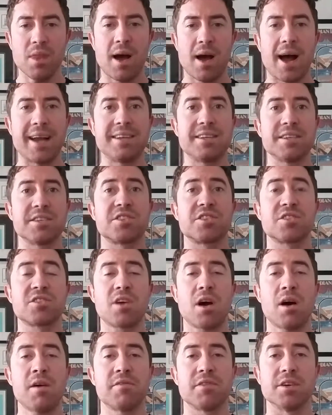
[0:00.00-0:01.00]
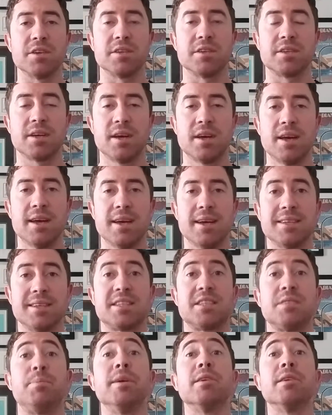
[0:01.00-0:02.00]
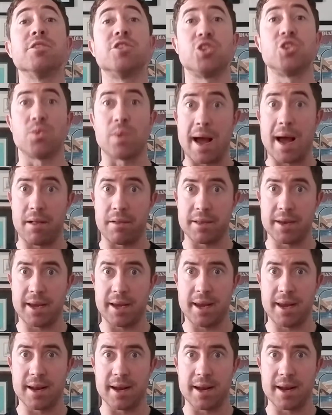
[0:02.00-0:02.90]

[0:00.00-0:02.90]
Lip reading: I discovered spirituality.